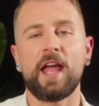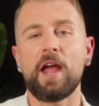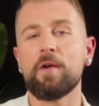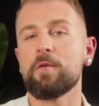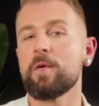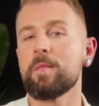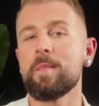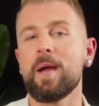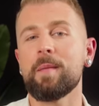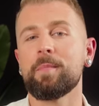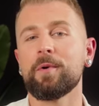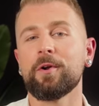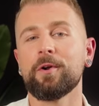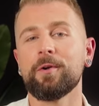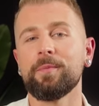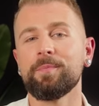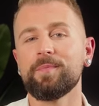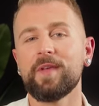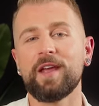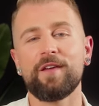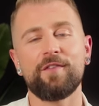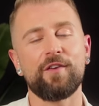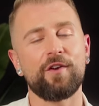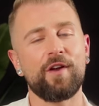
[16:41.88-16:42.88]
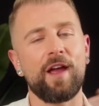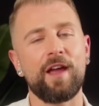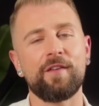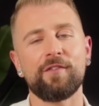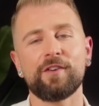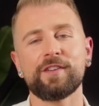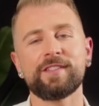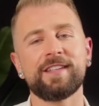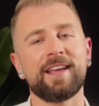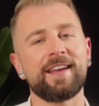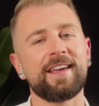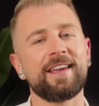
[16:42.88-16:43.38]
And remember, if you're
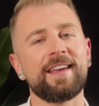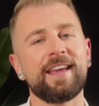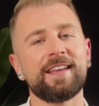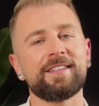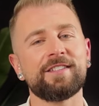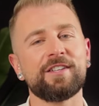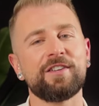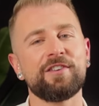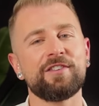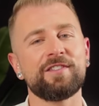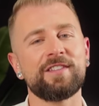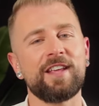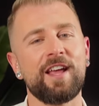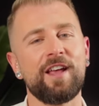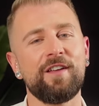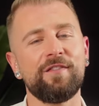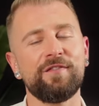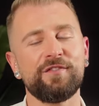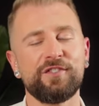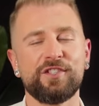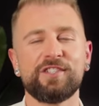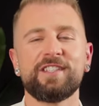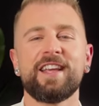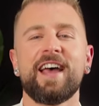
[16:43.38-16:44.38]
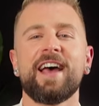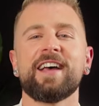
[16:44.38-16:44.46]
ever second guessing yourself, just